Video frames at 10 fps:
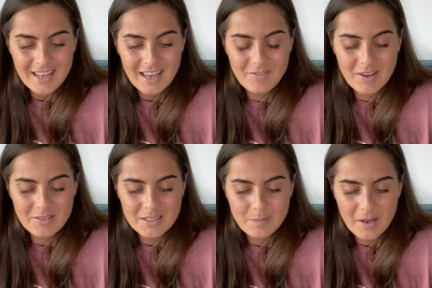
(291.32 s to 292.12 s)
I
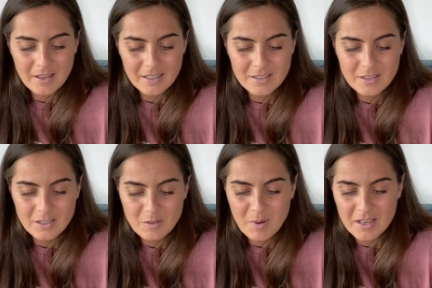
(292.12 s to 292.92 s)
found a spot and
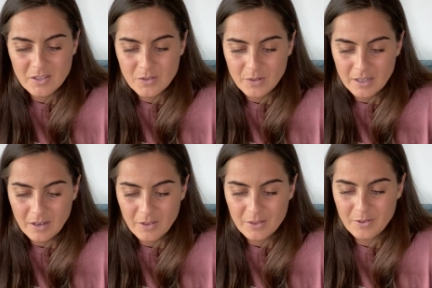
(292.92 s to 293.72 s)
stood by a tree
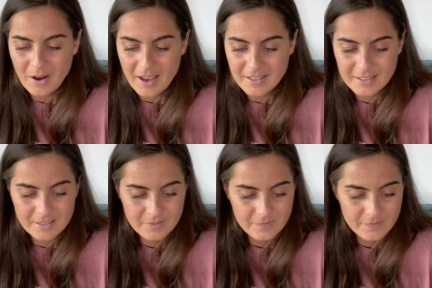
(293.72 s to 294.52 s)
on the
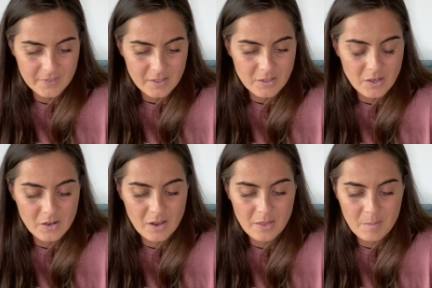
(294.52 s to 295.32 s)
grass,
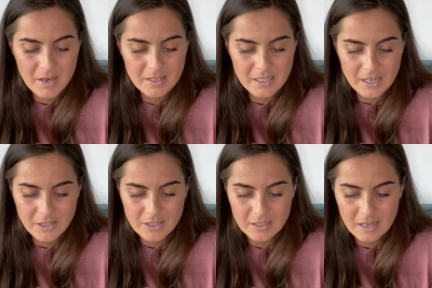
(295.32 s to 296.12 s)
turned on the
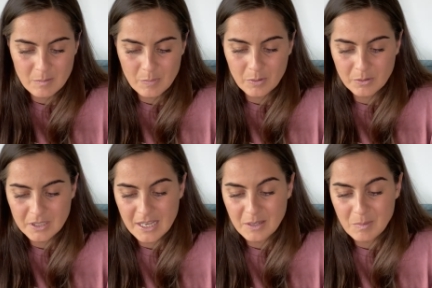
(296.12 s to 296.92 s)
meditation, and pulled
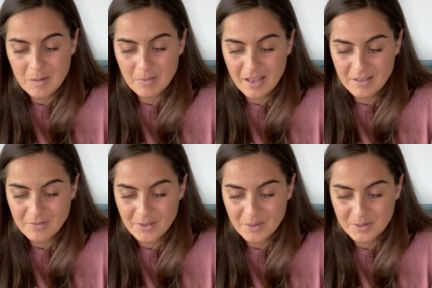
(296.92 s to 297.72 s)
down my
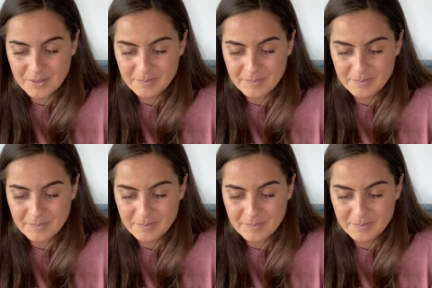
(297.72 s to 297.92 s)
blindfold.